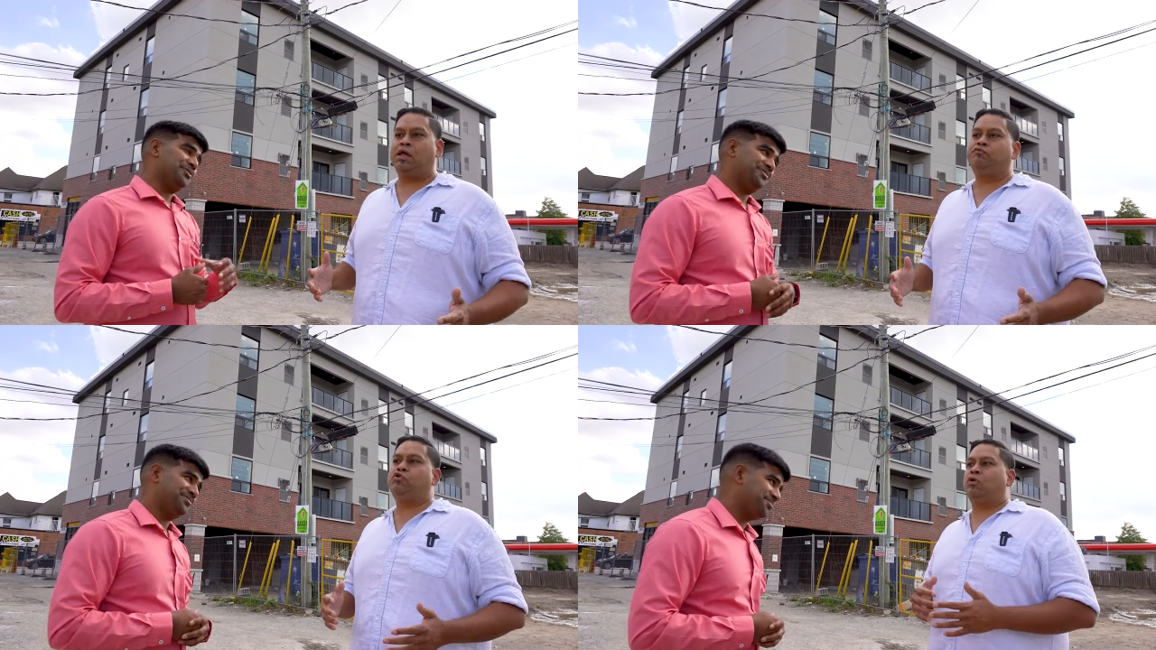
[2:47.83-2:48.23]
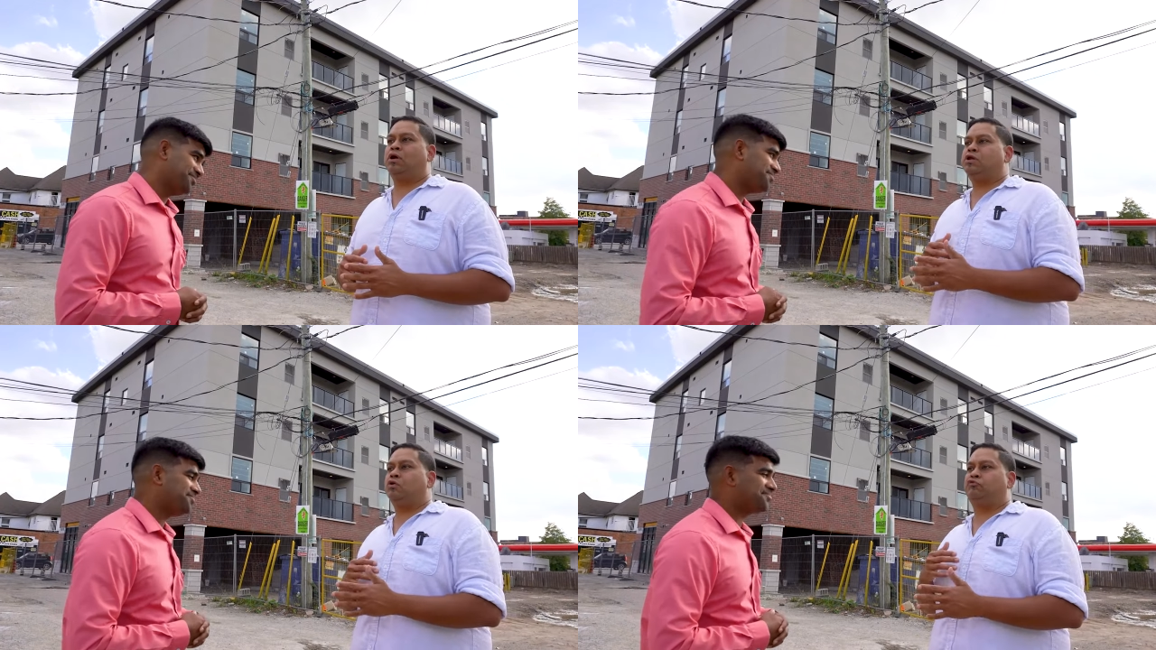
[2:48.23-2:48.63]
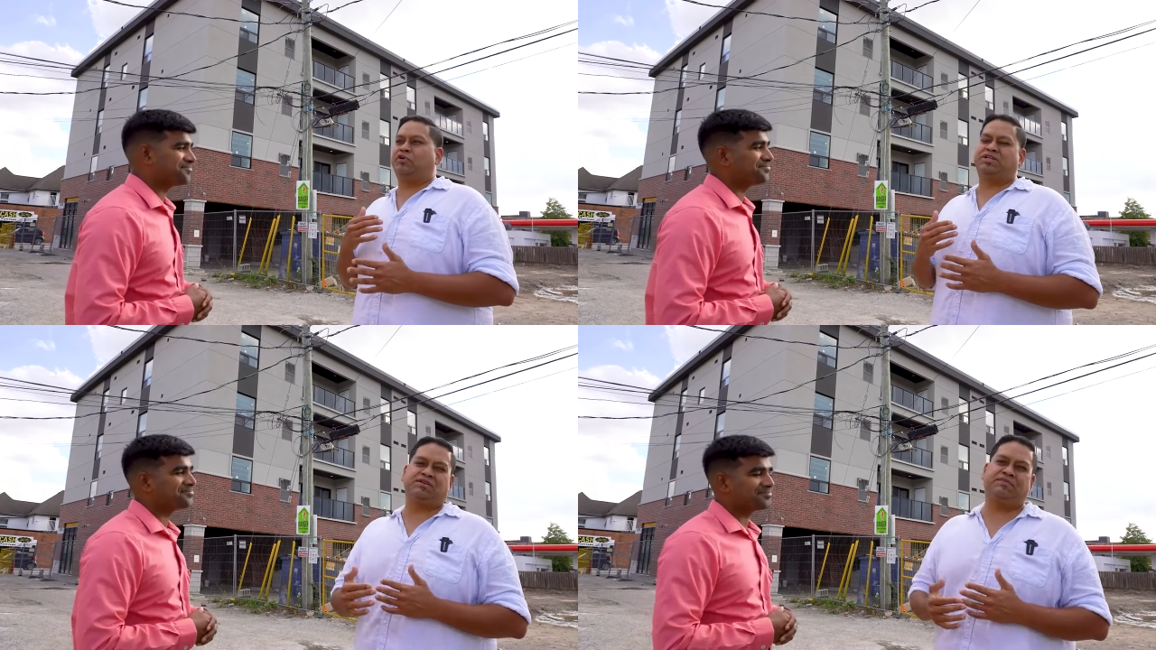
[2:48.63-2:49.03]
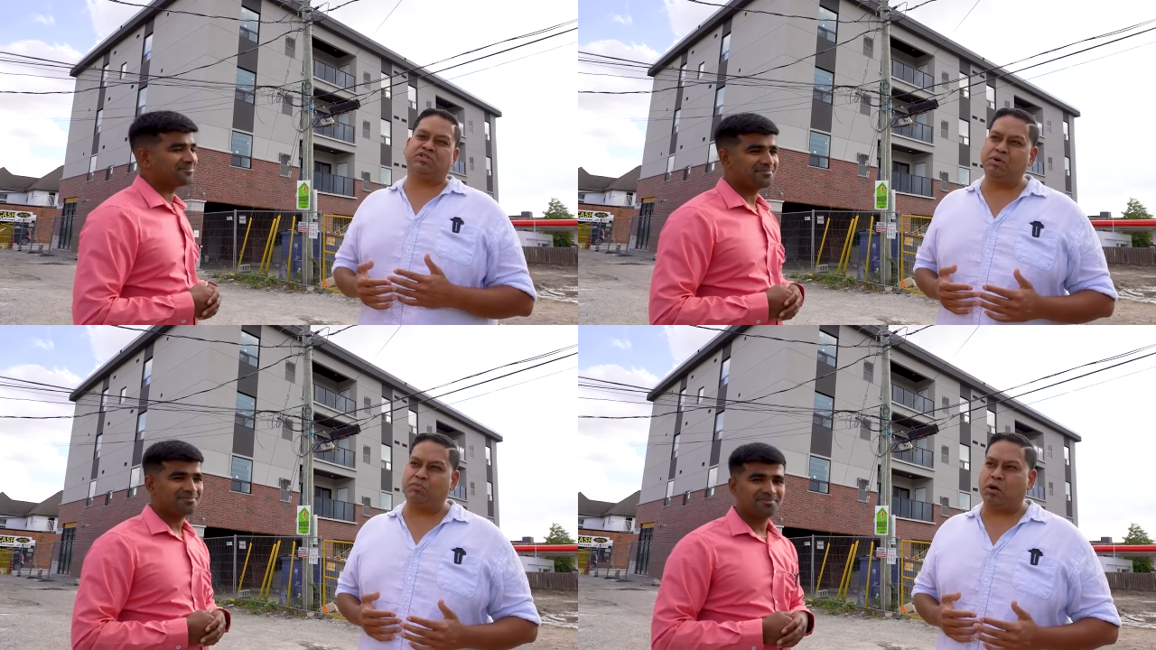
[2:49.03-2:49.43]
Speaker 1: If you are in your first
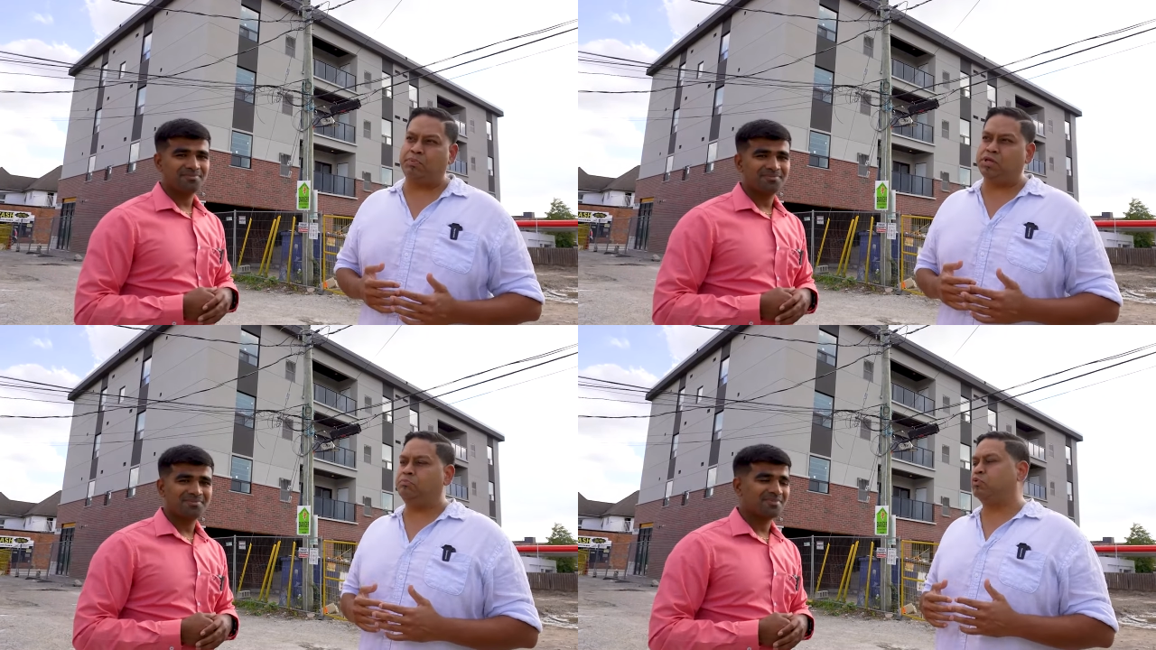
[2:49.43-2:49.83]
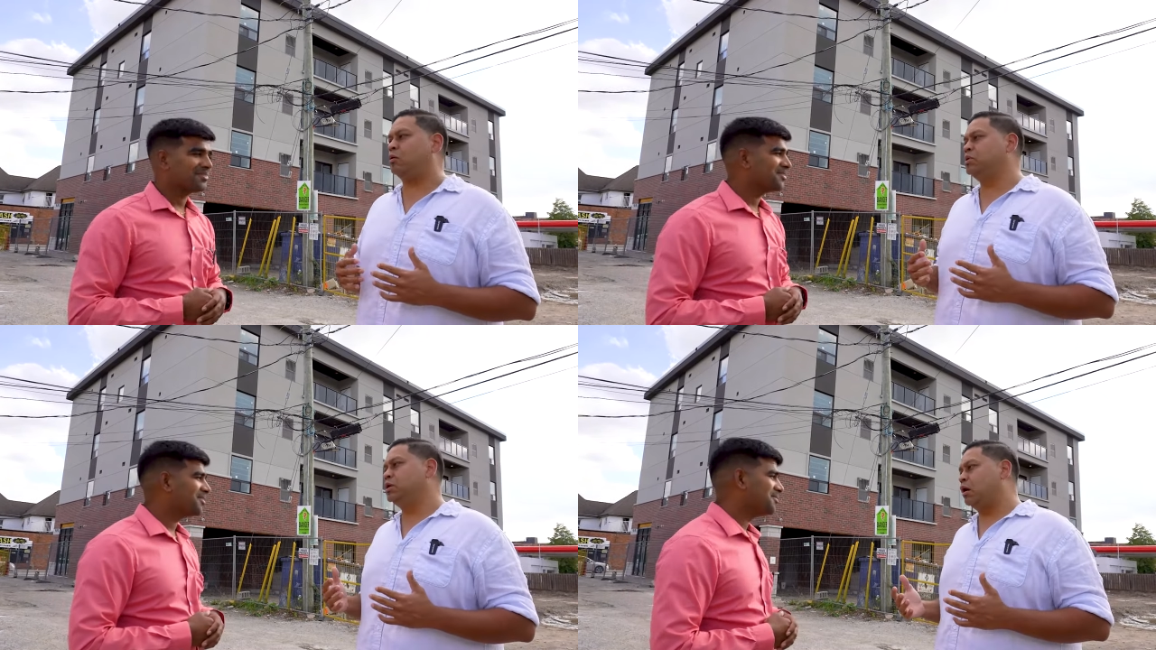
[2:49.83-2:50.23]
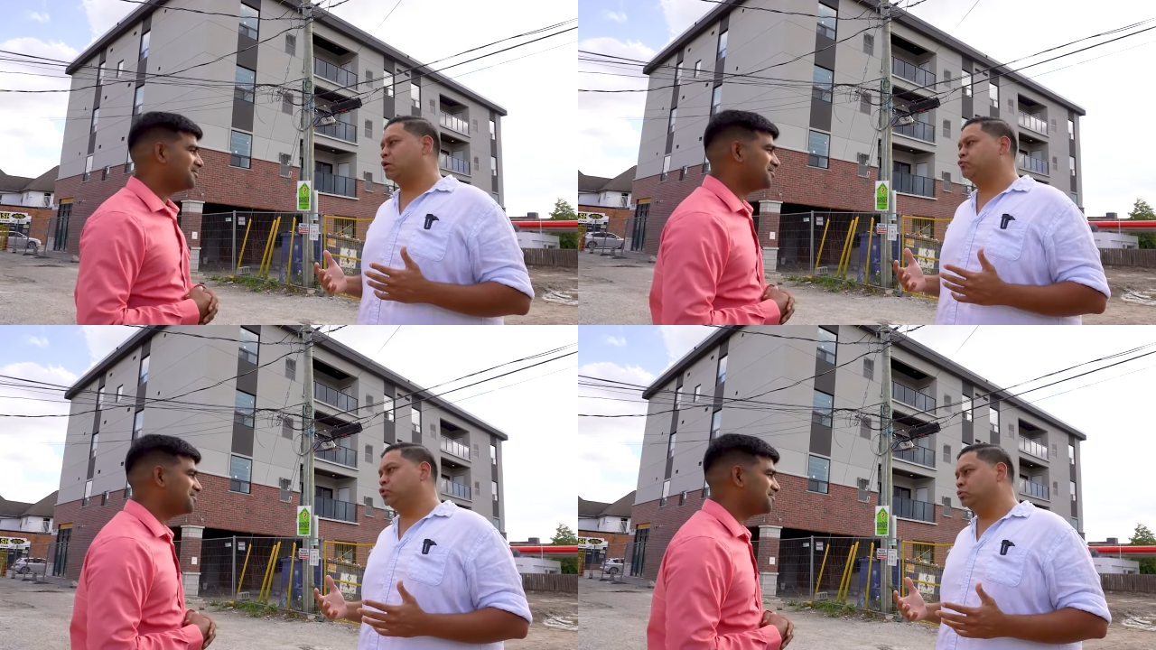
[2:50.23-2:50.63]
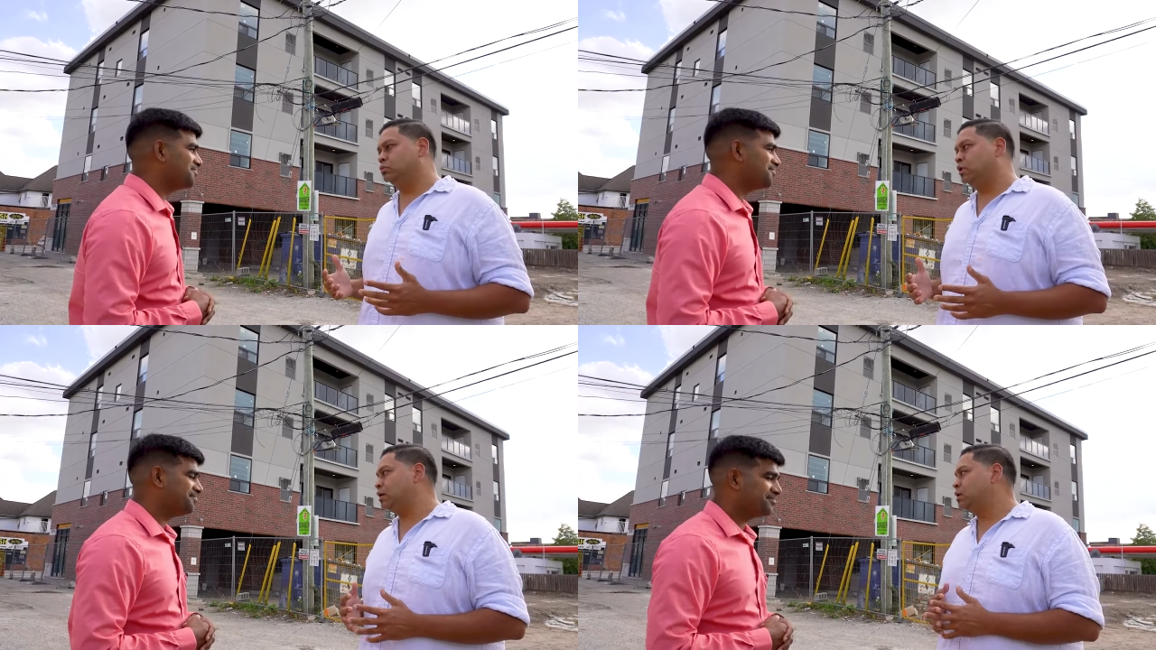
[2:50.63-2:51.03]
investment property, probably not for you,
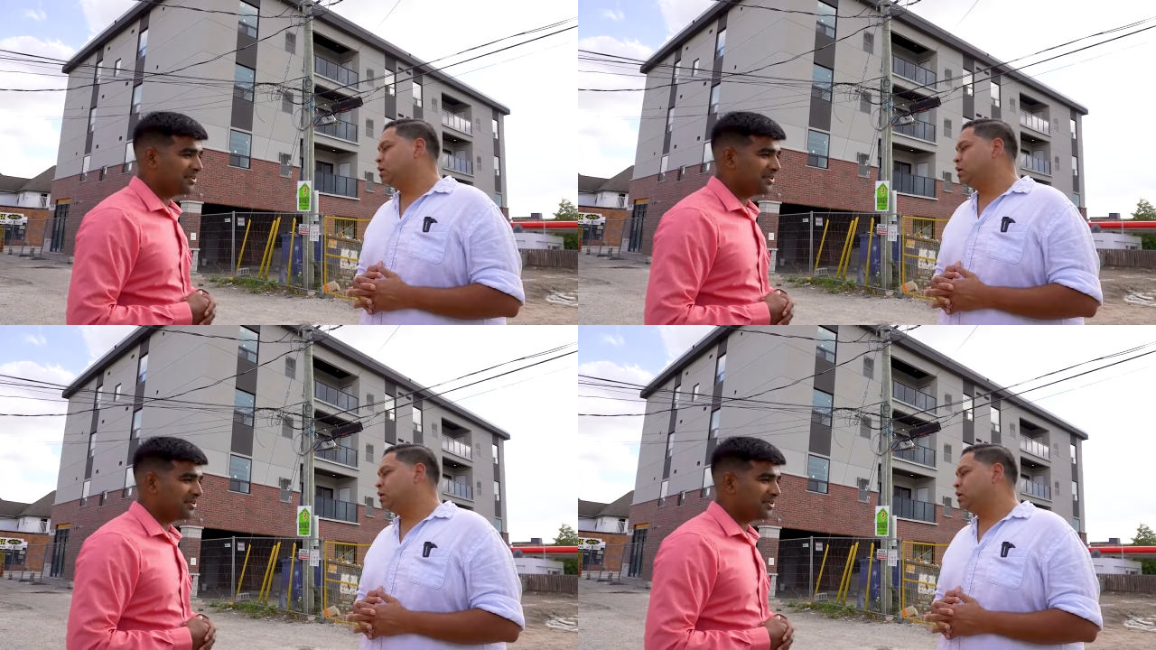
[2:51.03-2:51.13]
right?